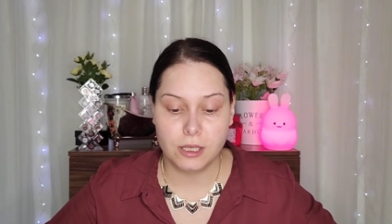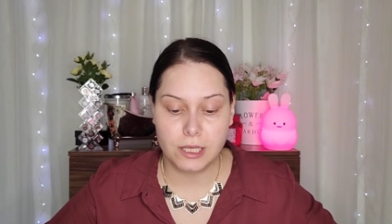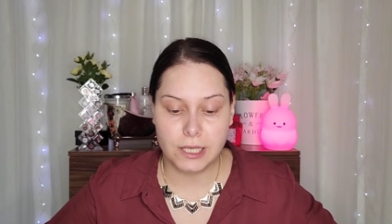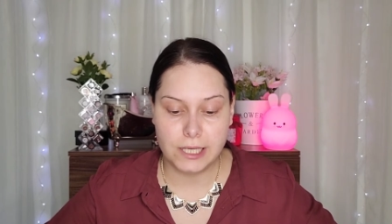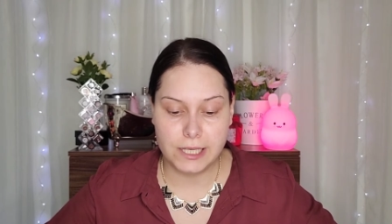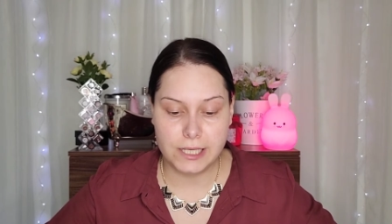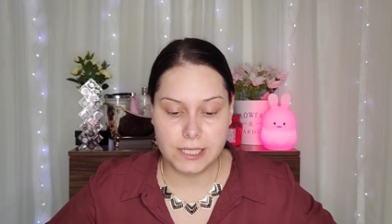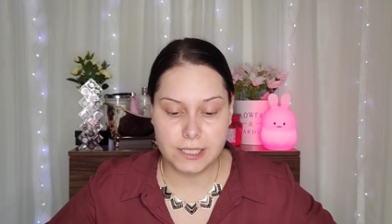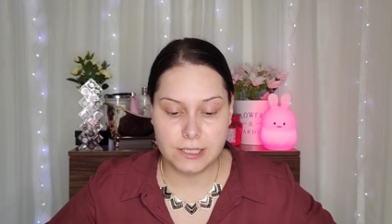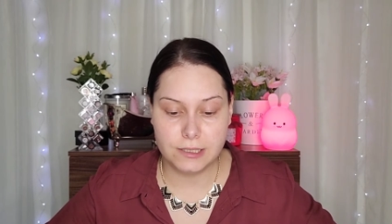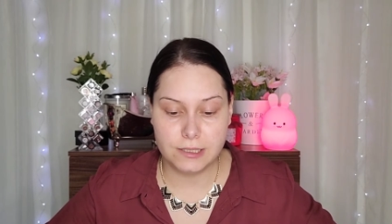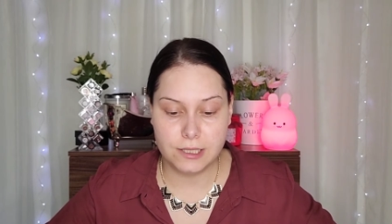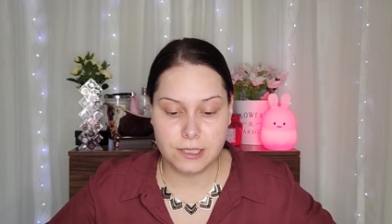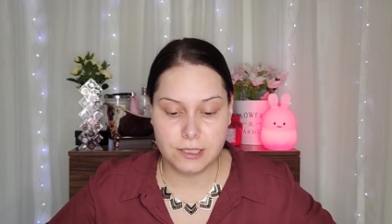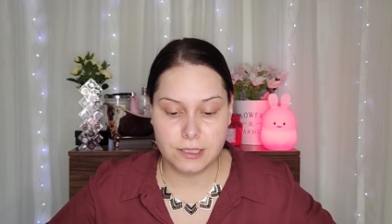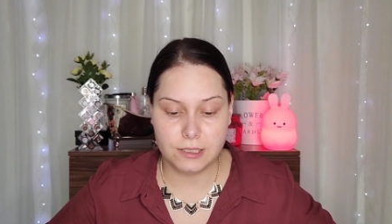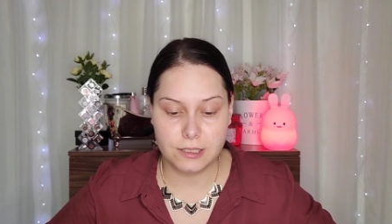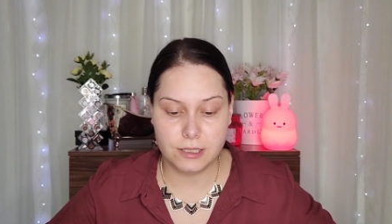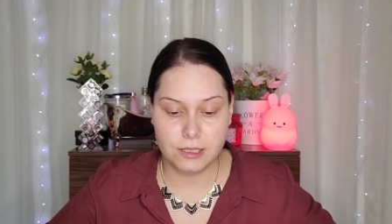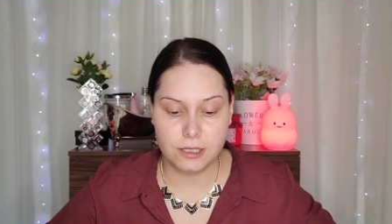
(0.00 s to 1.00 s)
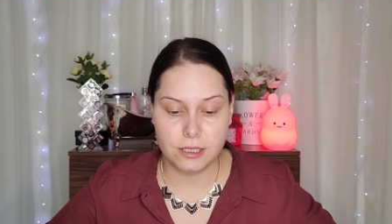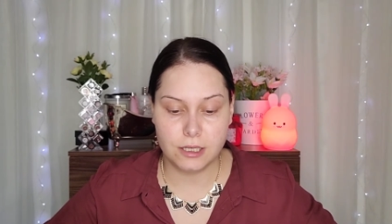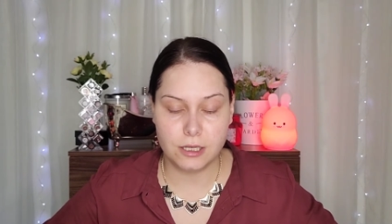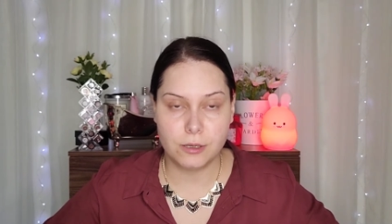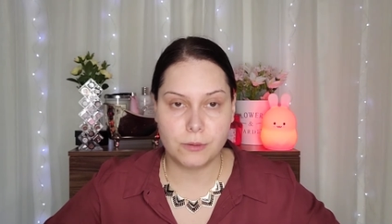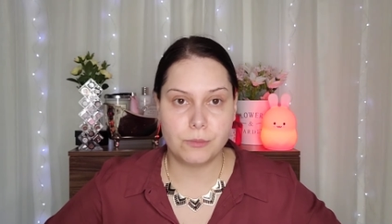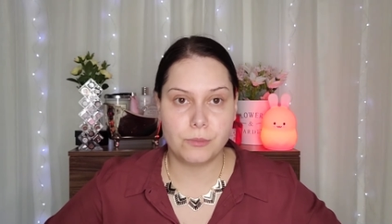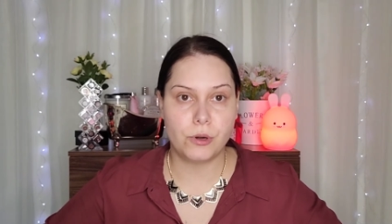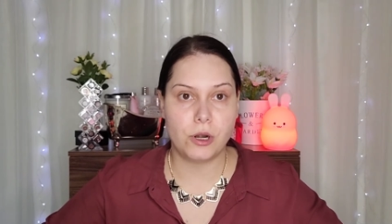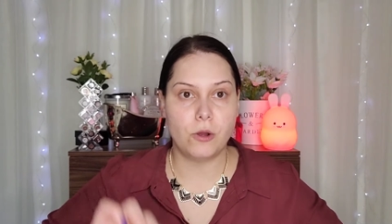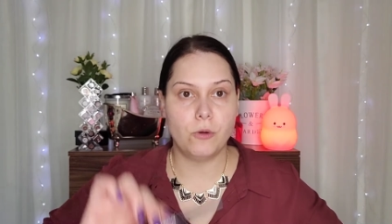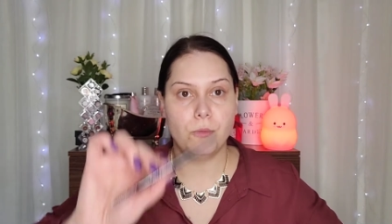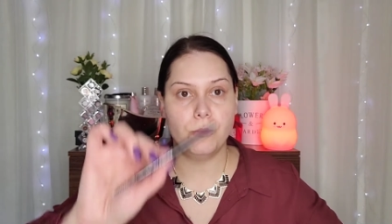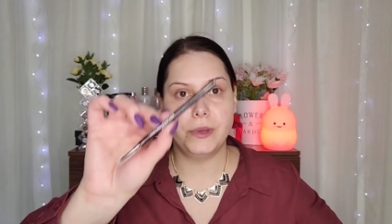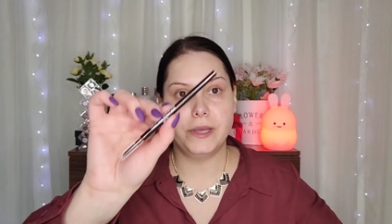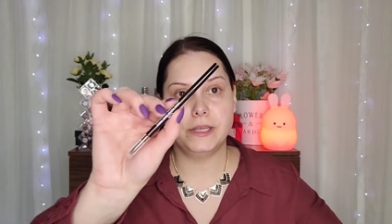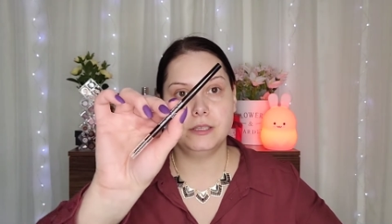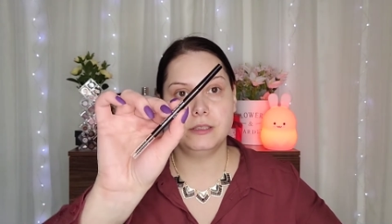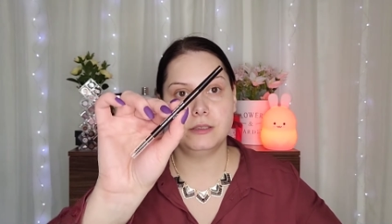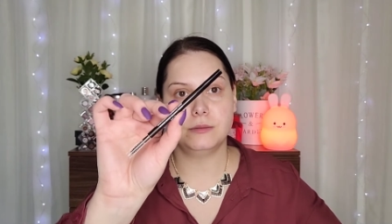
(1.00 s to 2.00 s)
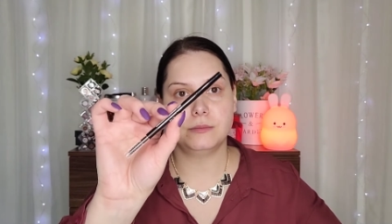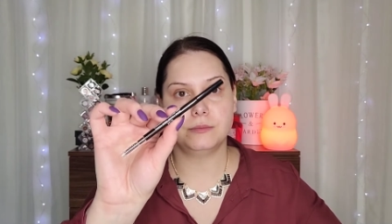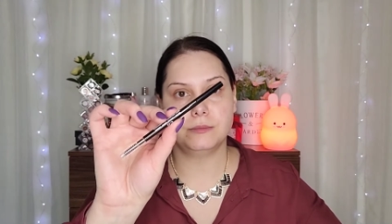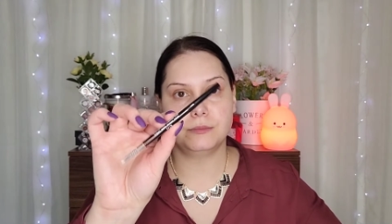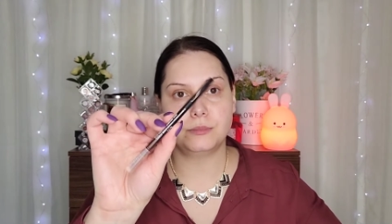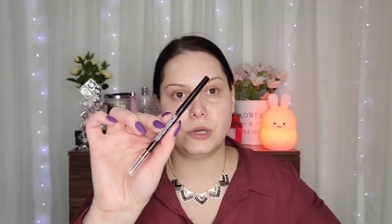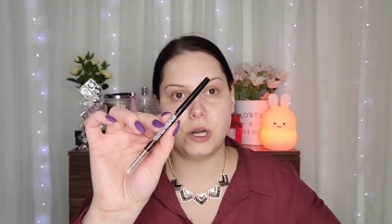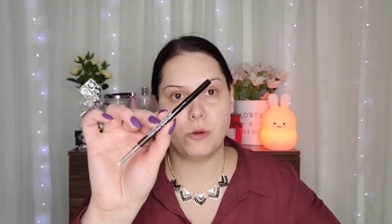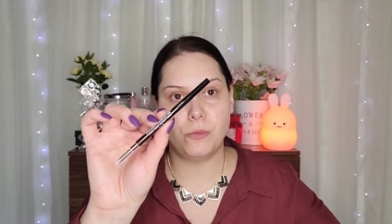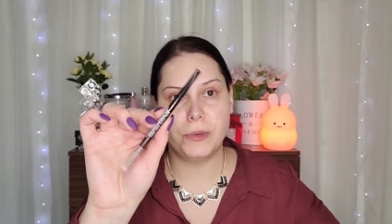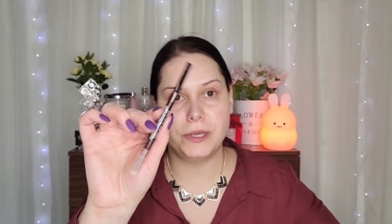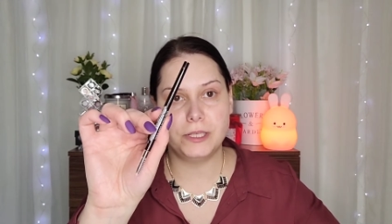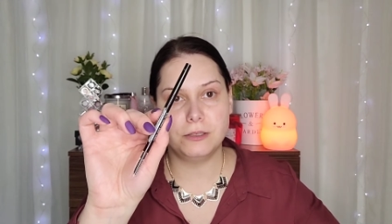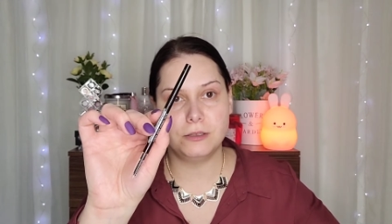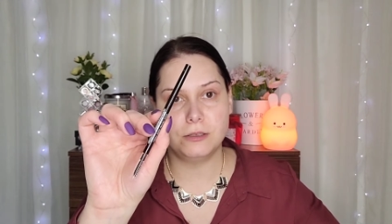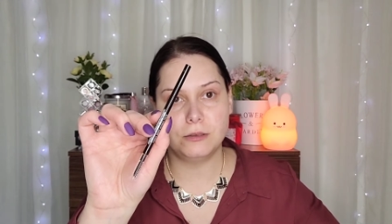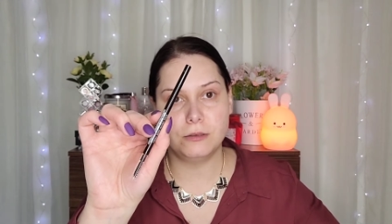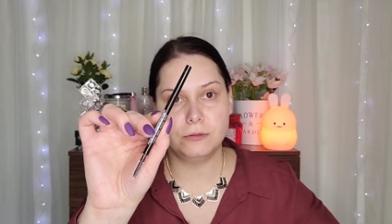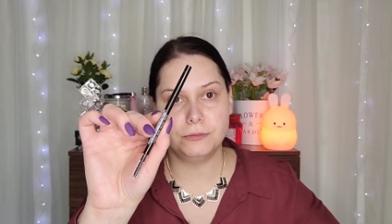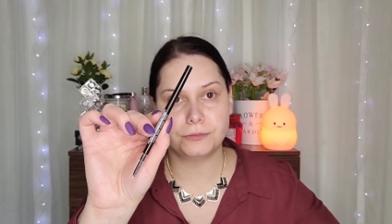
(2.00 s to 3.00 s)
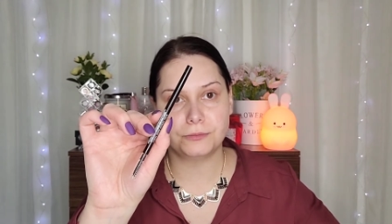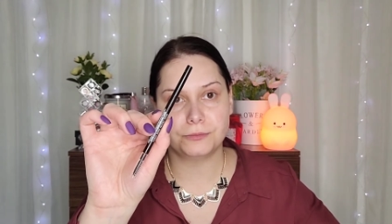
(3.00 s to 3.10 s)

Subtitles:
is this brow pencil.